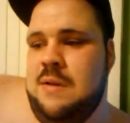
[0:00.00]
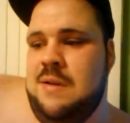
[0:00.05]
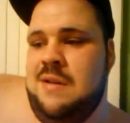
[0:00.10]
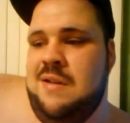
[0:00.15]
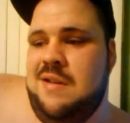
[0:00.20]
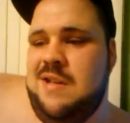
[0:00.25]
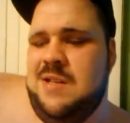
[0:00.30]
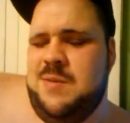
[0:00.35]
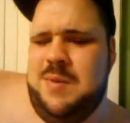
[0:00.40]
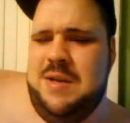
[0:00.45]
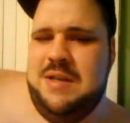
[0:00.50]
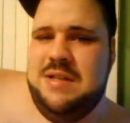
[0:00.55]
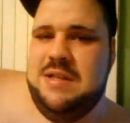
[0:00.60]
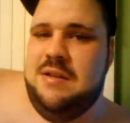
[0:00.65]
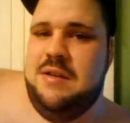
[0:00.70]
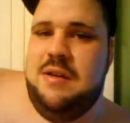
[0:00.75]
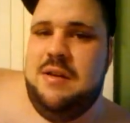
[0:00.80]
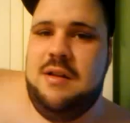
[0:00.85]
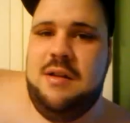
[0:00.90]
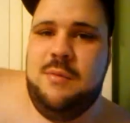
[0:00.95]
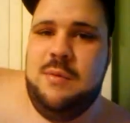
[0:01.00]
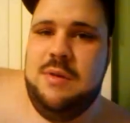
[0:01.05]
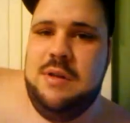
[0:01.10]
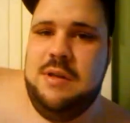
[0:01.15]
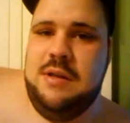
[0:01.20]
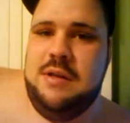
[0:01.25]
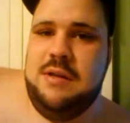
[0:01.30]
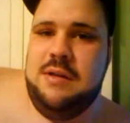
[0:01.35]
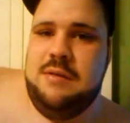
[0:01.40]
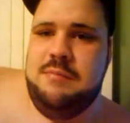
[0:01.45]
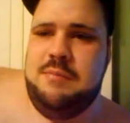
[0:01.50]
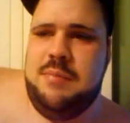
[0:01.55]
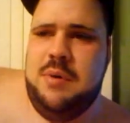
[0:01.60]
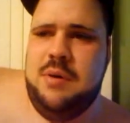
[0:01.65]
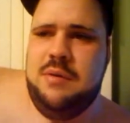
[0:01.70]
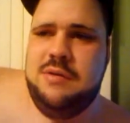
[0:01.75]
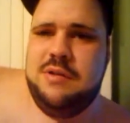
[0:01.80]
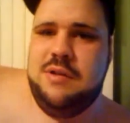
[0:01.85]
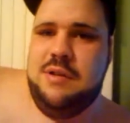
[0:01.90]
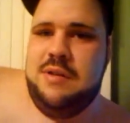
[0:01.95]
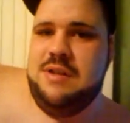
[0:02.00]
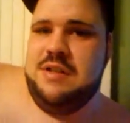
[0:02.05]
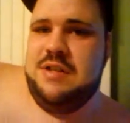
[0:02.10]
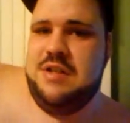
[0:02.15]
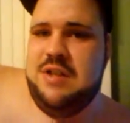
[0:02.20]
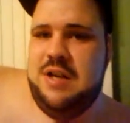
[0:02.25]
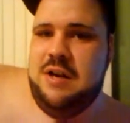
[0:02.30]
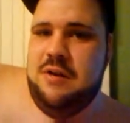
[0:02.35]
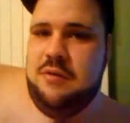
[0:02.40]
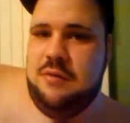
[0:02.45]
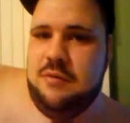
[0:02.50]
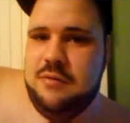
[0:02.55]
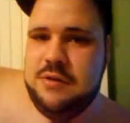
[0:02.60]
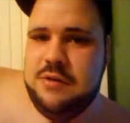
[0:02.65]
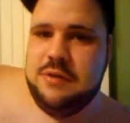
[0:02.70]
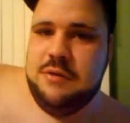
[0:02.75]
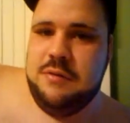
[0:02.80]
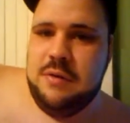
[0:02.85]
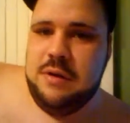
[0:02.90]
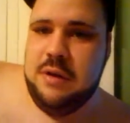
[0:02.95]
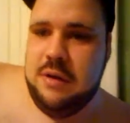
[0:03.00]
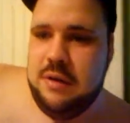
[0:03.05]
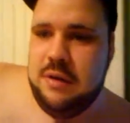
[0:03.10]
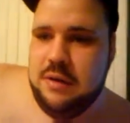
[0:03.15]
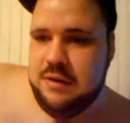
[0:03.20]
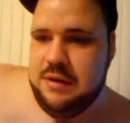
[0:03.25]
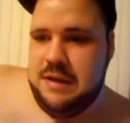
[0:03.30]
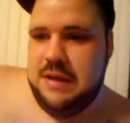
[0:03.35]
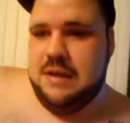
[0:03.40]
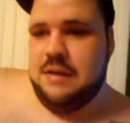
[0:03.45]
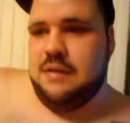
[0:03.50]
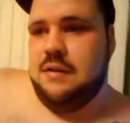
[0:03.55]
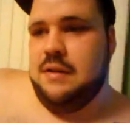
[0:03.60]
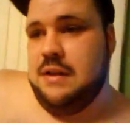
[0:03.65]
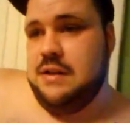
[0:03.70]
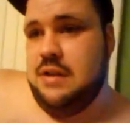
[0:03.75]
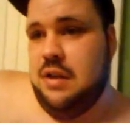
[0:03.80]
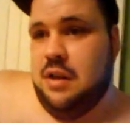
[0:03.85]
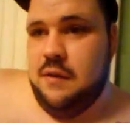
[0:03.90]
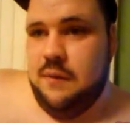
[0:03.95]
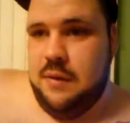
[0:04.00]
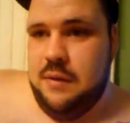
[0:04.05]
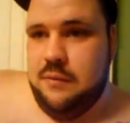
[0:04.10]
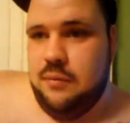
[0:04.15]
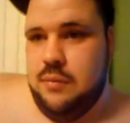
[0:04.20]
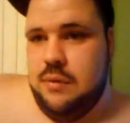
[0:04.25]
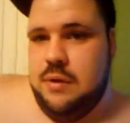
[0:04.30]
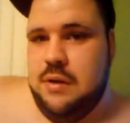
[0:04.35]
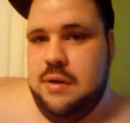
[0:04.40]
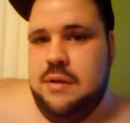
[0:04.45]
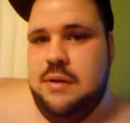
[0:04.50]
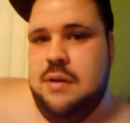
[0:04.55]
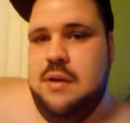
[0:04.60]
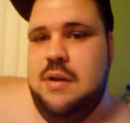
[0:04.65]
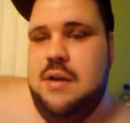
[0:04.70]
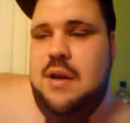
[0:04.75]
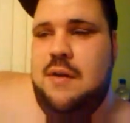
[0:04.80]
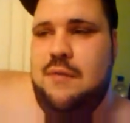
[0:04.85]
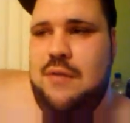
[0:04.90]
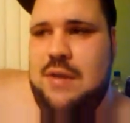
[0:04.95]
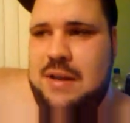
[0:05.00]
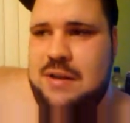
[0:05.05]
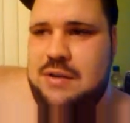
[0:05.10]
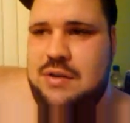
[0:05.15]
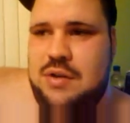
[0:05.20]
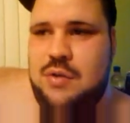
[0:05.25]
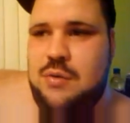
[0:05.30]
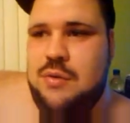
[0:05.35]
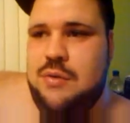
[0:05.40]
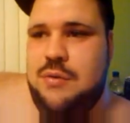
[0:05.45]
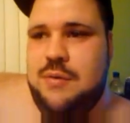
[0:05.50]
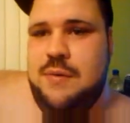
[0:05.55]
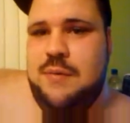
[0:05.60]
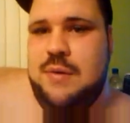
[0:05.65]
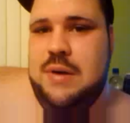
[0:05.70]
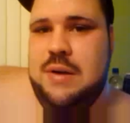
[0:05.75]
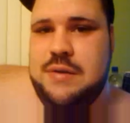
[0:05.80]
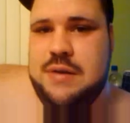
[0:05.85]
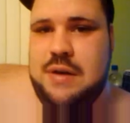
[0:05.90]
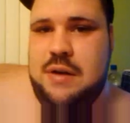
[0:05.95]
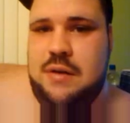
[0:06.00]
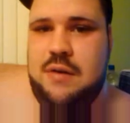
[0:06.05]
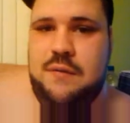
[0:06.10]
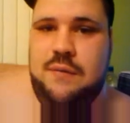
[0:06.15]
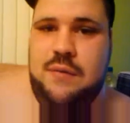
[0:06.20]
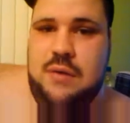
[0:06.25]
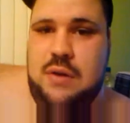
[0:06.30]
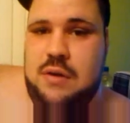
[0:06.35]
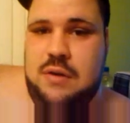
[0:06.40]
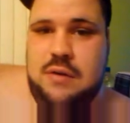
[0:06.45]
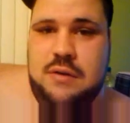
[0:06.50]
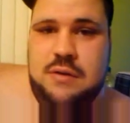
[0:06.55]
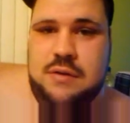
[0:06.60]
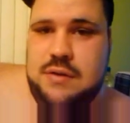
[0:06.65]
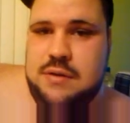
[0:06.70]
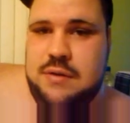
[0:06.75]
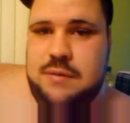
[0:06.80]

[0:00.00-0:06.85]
that's basically all I really post on this channel. So, uh, yeah, that's all I've ever really... like two or three videos that aren't vlogs.